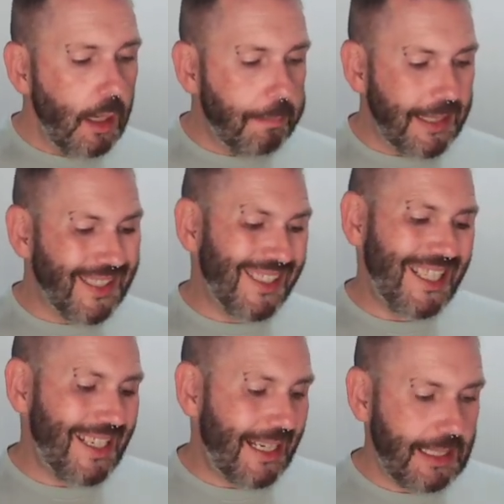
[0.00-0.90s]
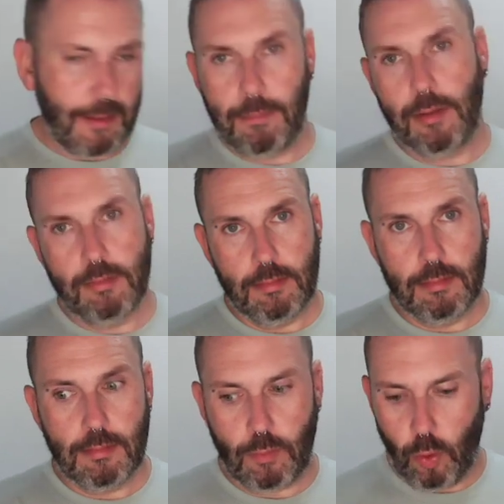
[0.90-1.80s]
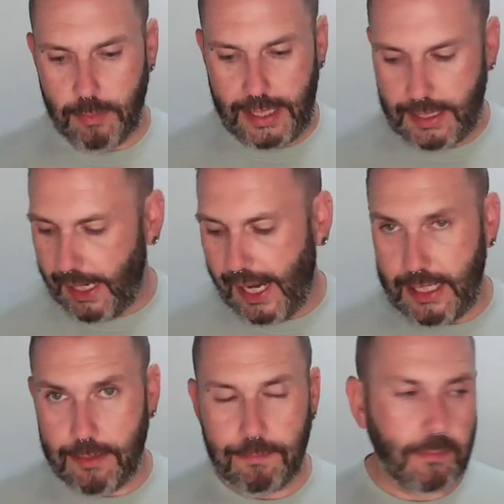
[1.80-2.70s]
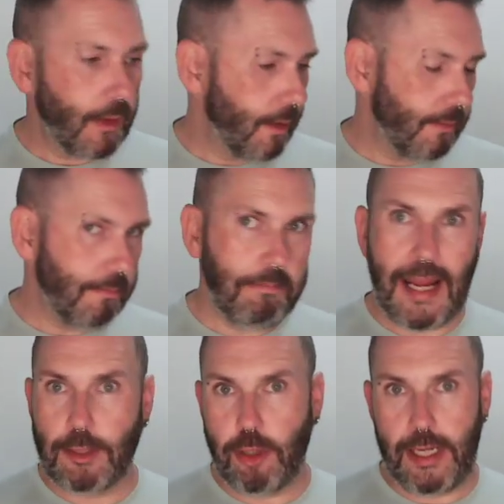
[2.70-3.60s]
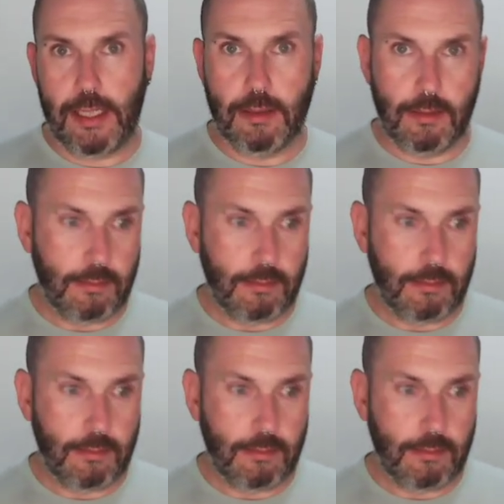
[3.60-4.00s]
because I did end up warming a metric